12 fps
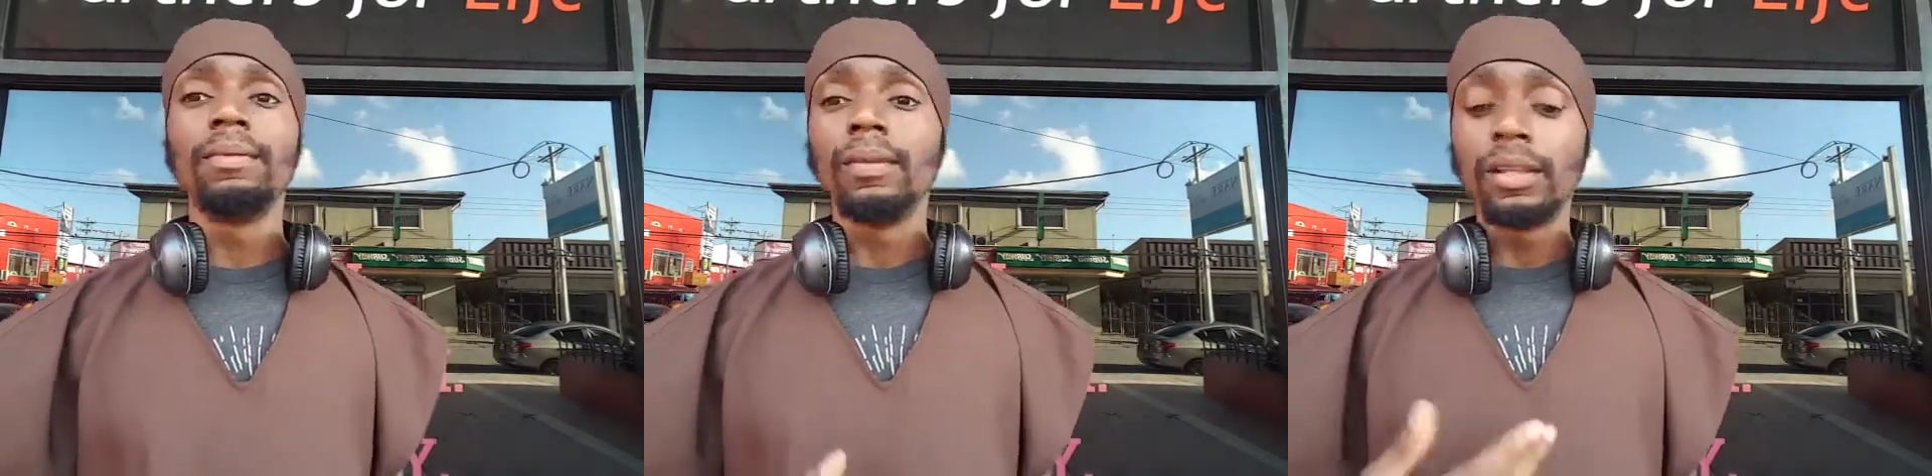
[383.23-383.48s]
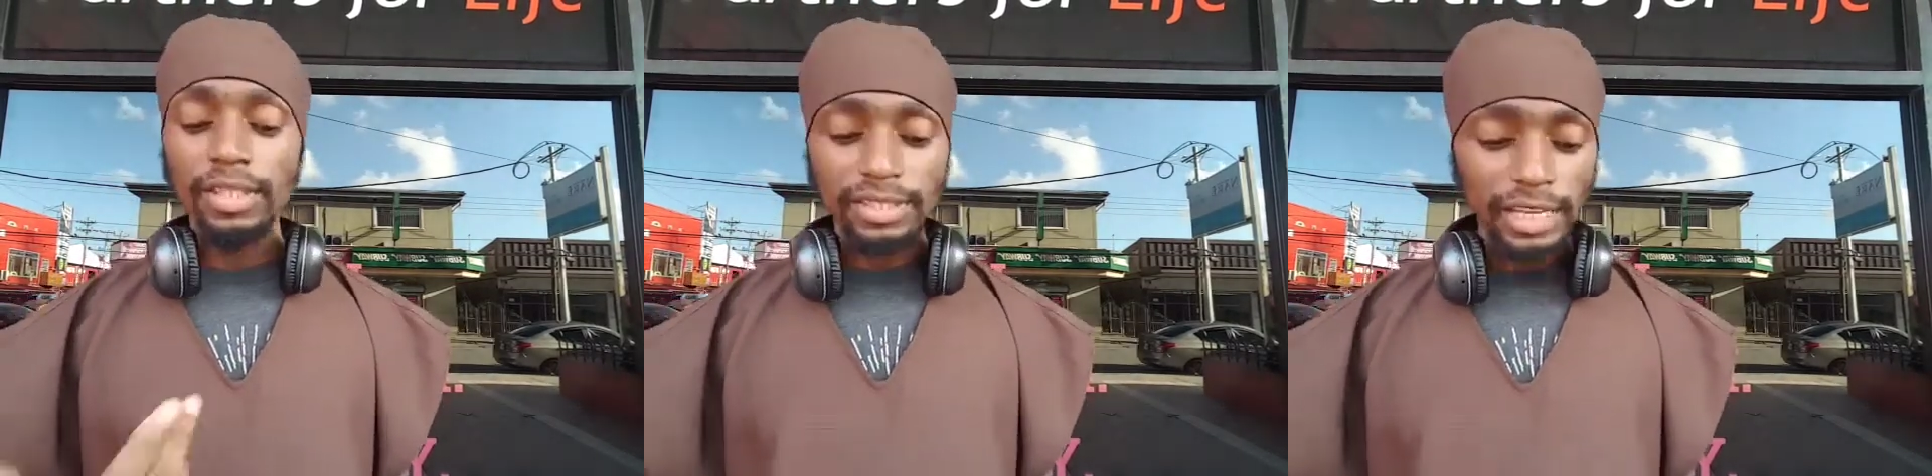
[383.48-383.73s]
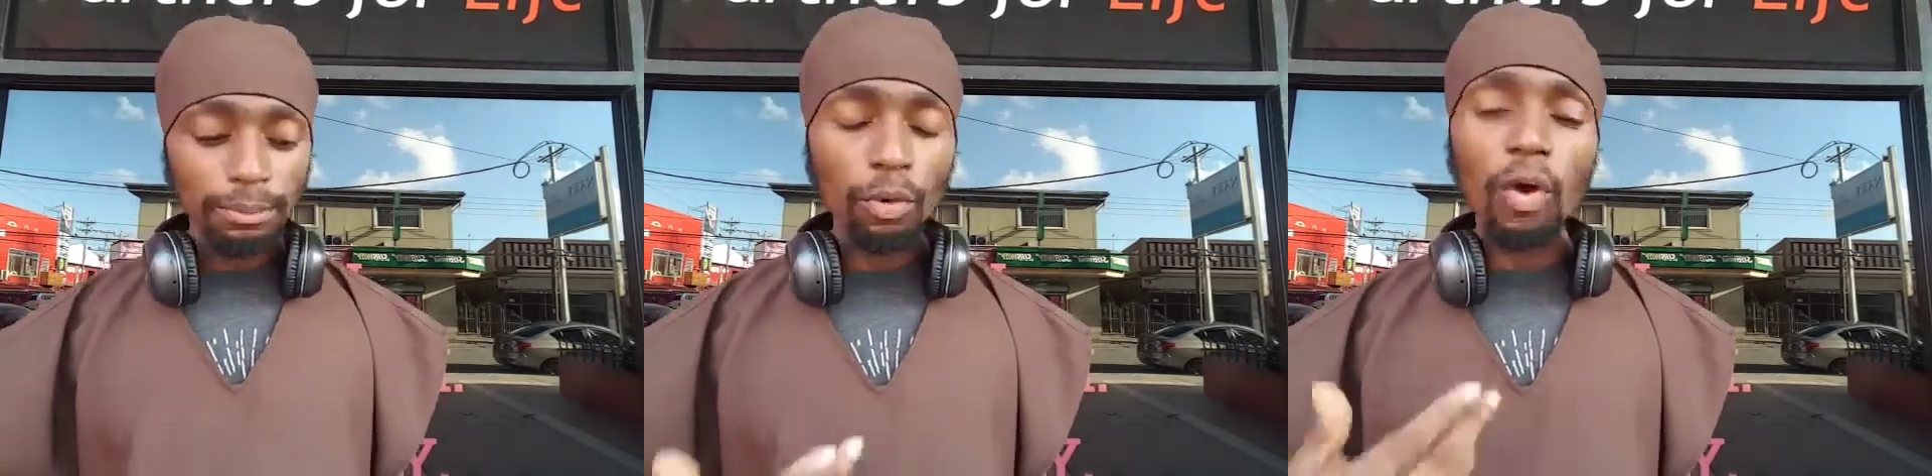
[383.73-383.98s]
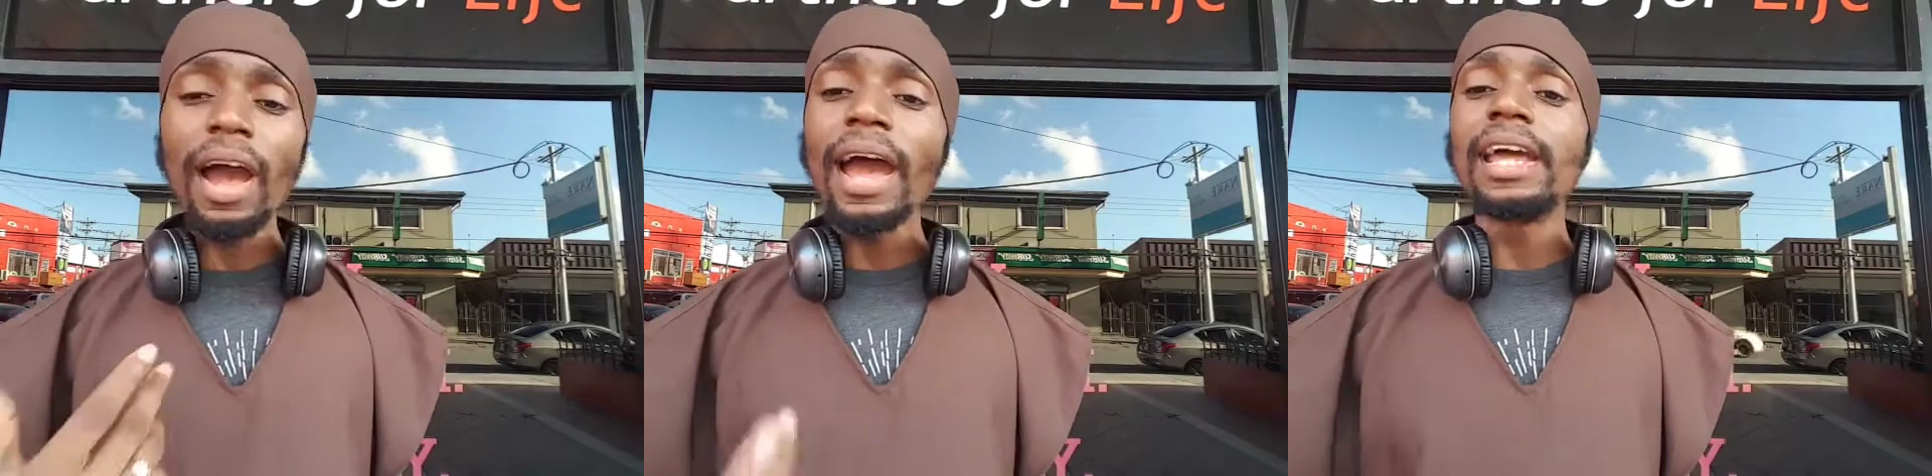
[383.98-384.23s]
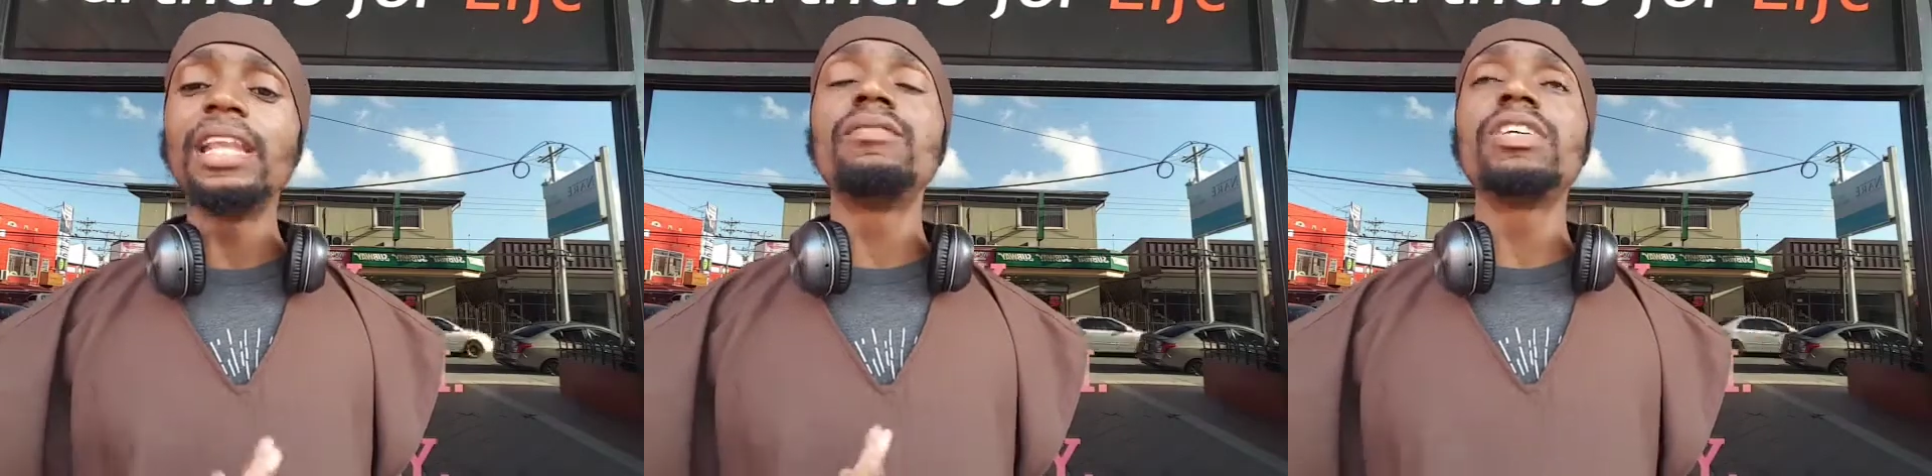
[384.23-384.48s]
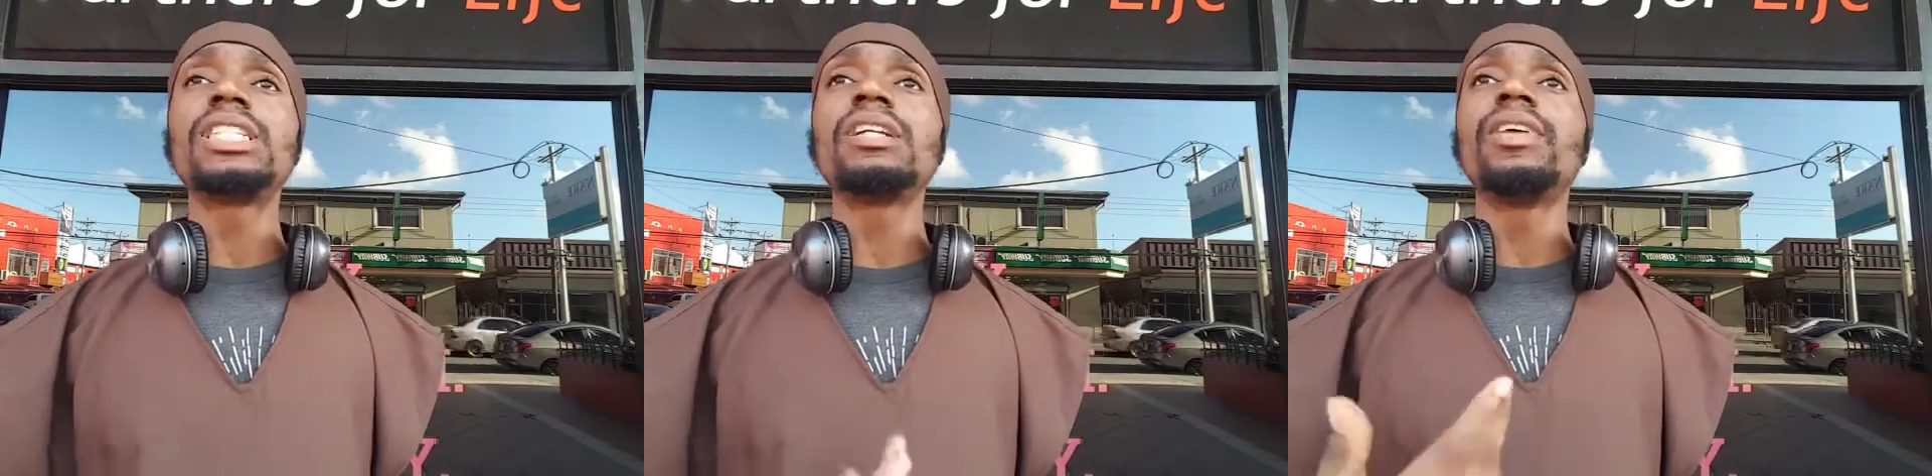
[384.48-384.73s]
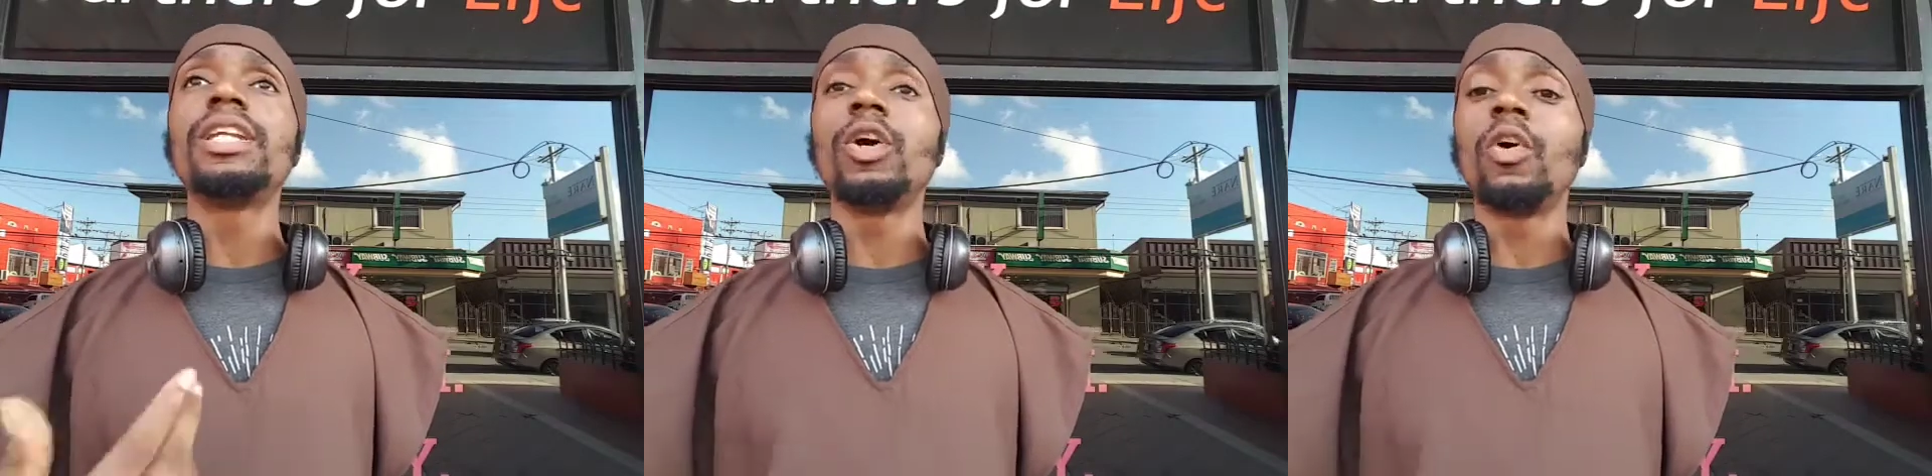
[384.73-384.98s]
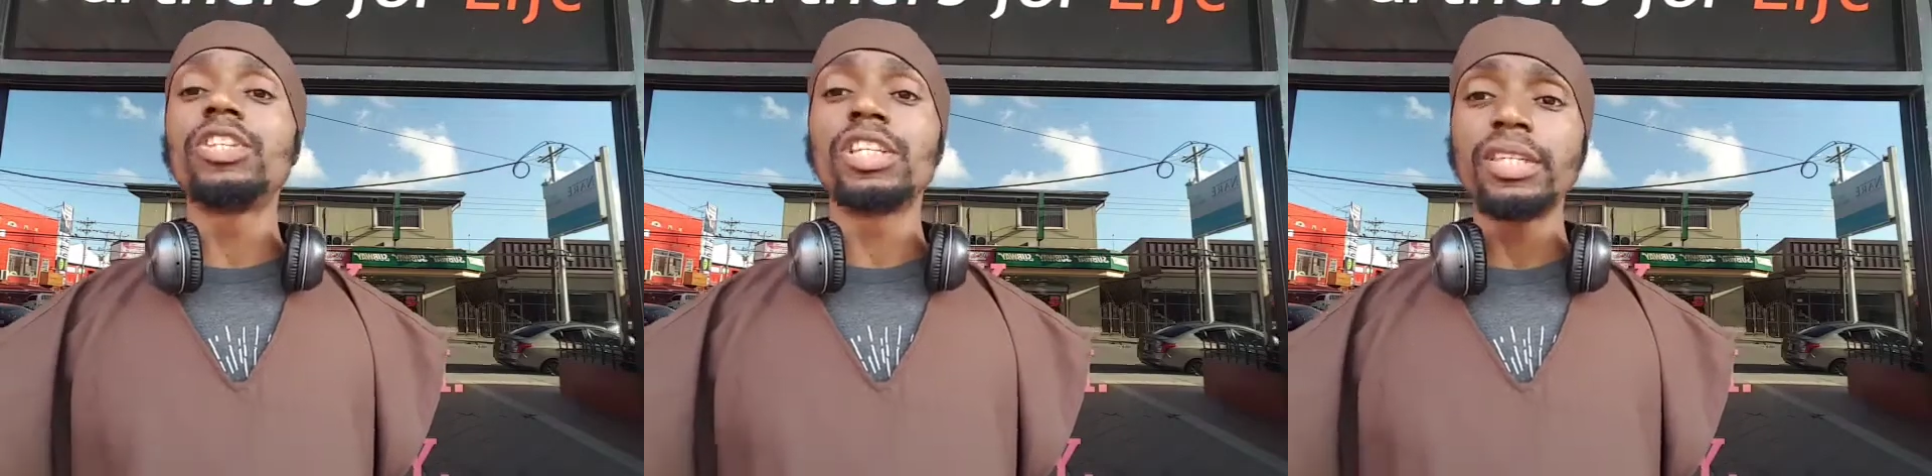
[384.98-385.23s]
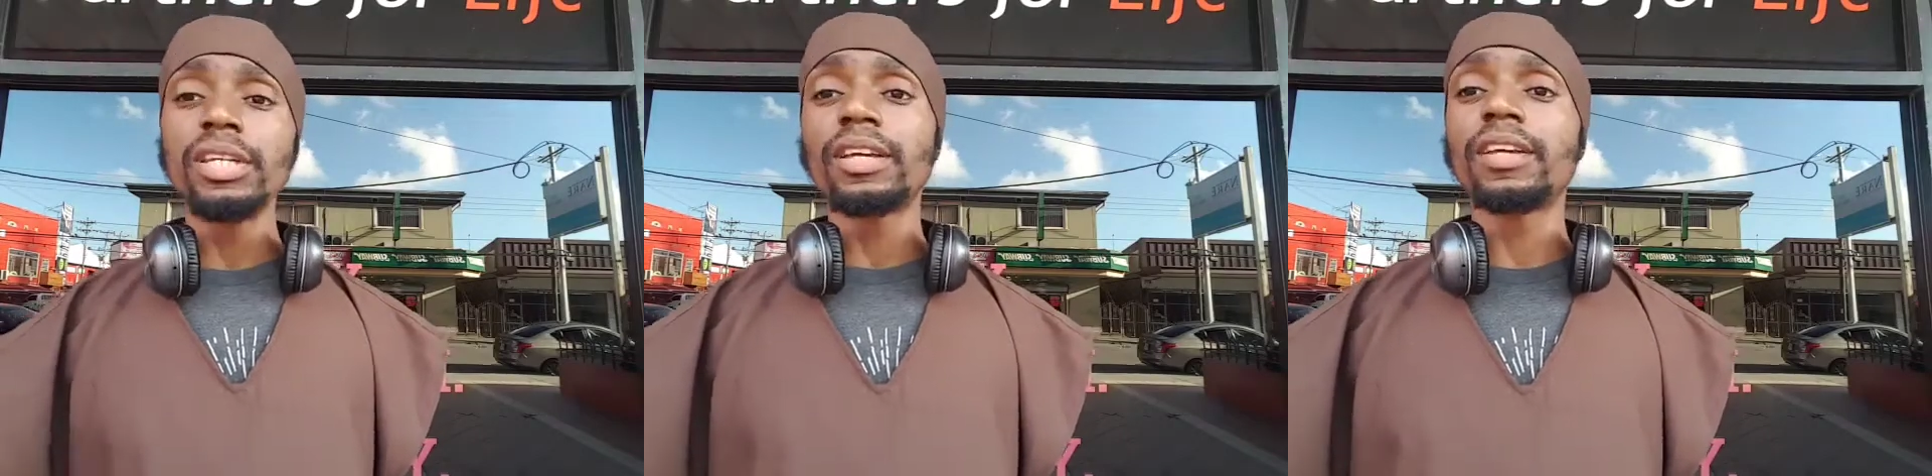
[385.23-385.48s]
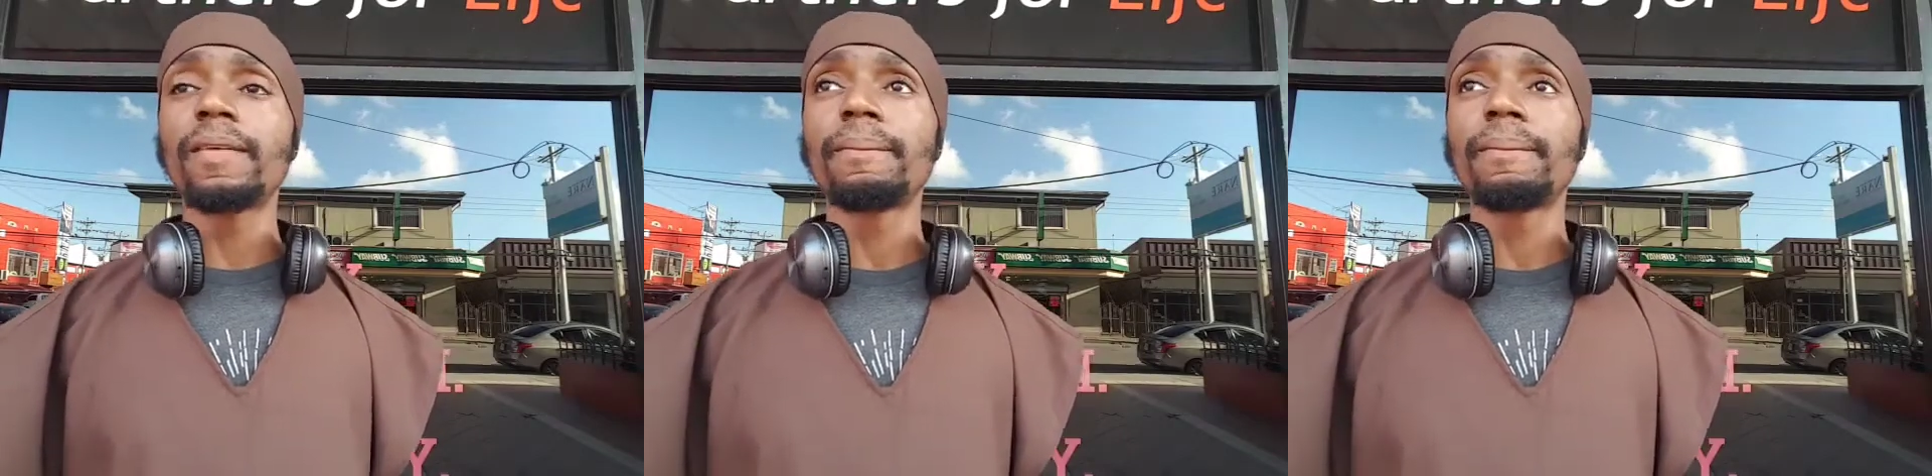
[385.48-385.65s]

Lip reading: not to think more highly of yourself than you ought to think.